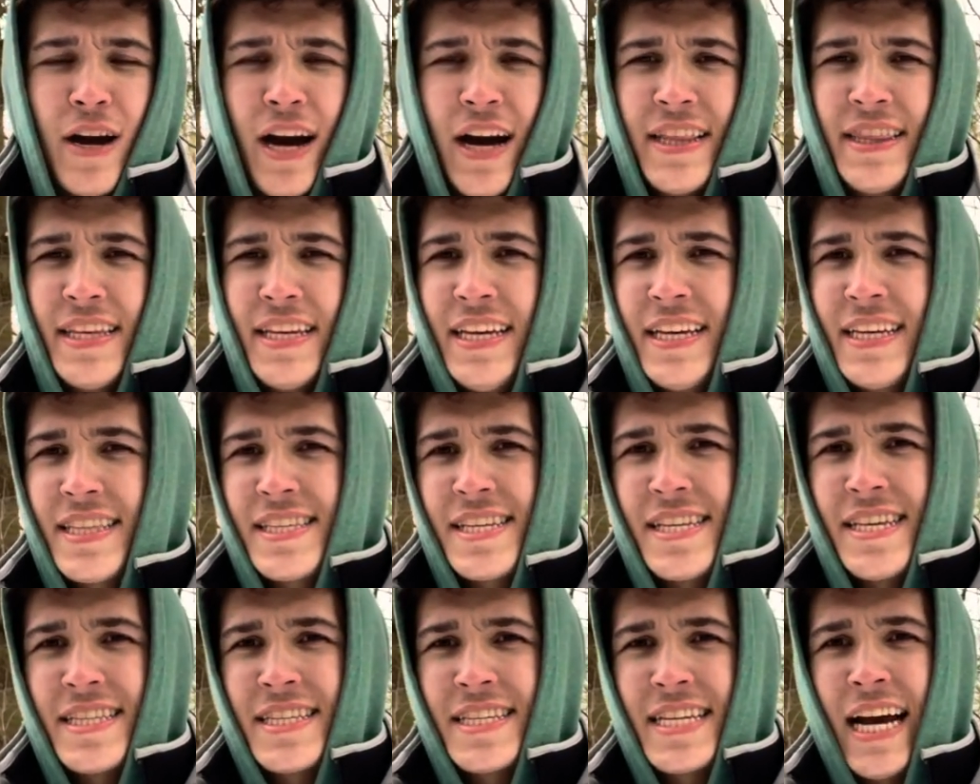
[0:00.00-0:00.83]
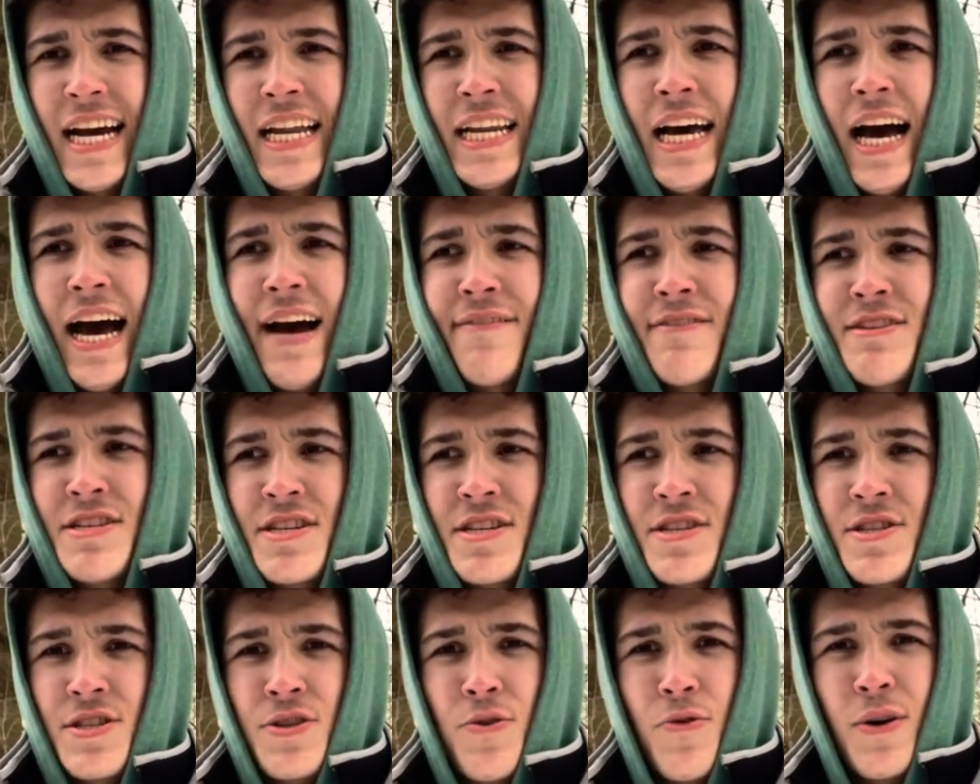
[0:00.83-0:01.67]
I think it's, it's kind of obvious
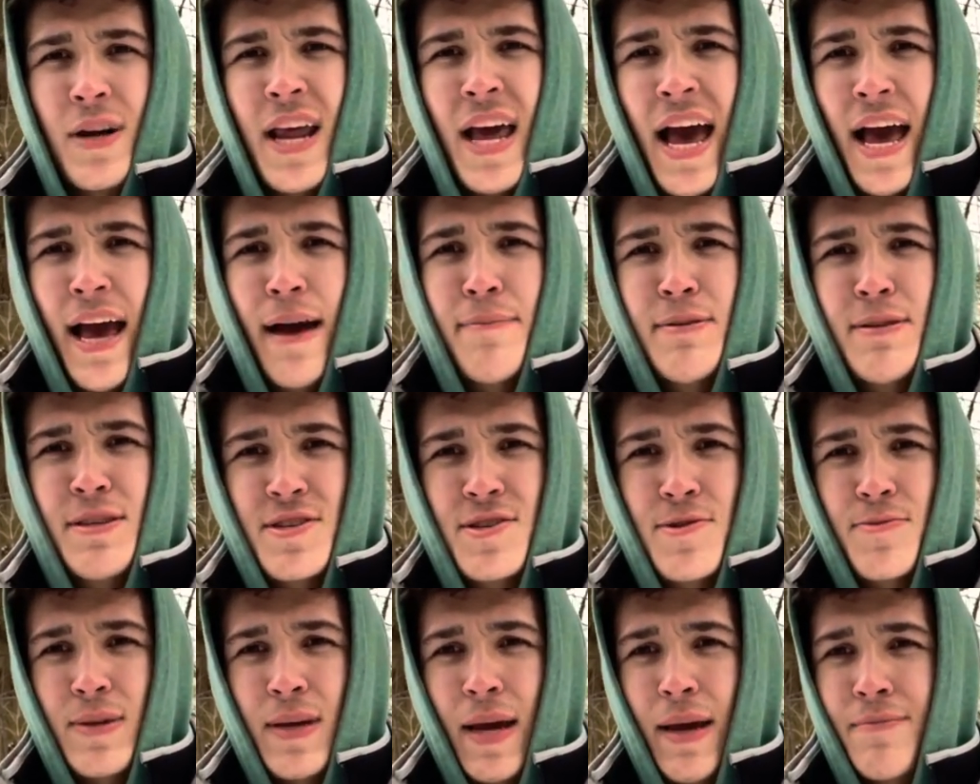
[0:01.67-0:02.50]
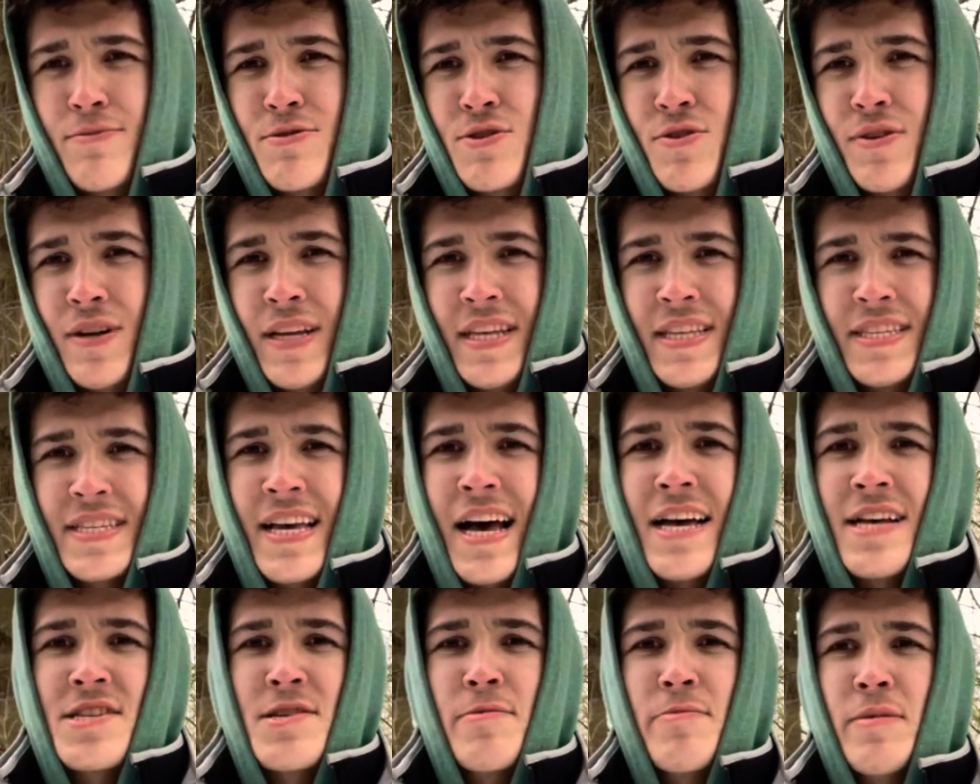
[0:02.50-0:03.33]
it's going to happen sometime soon. And it's
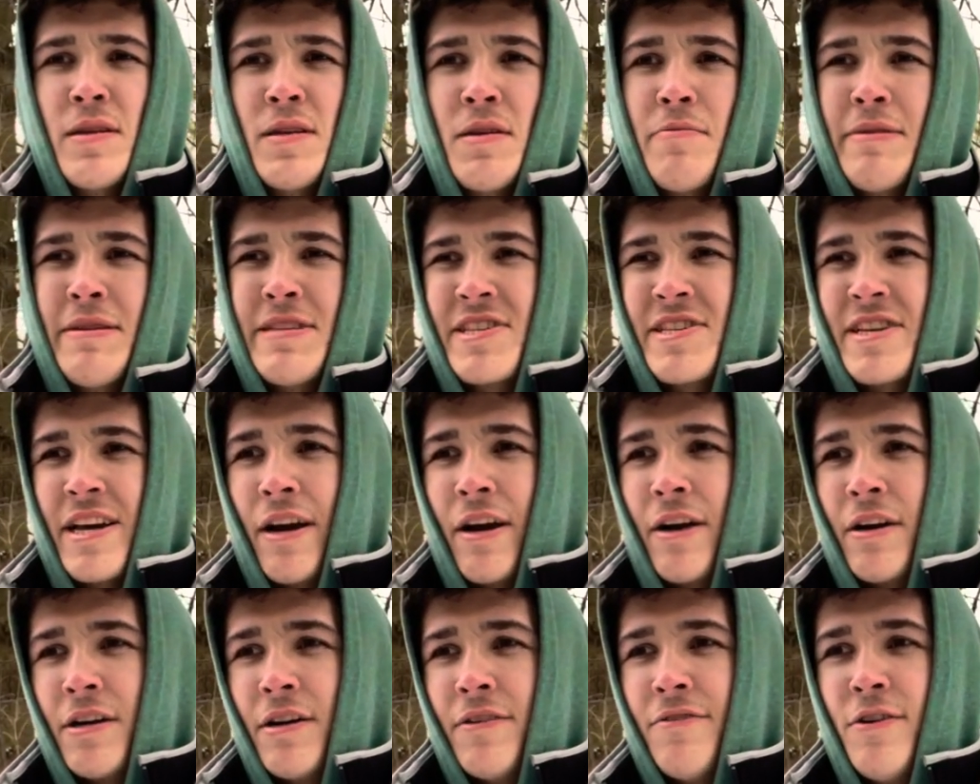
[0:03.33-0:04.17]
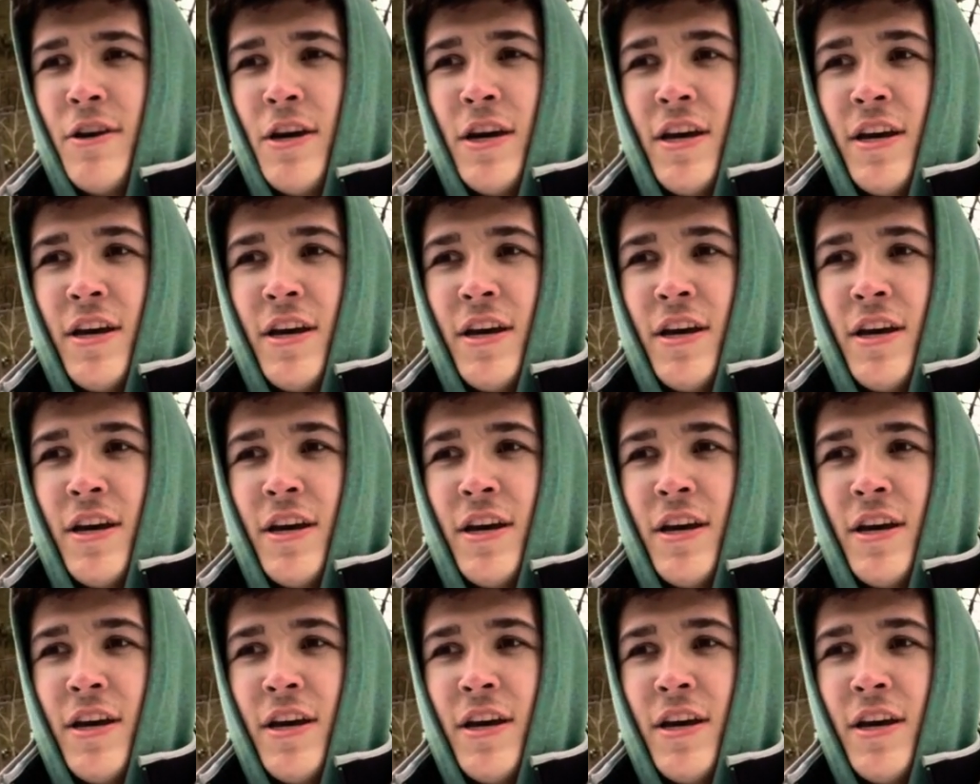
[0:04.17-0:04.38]
not something to be scared of.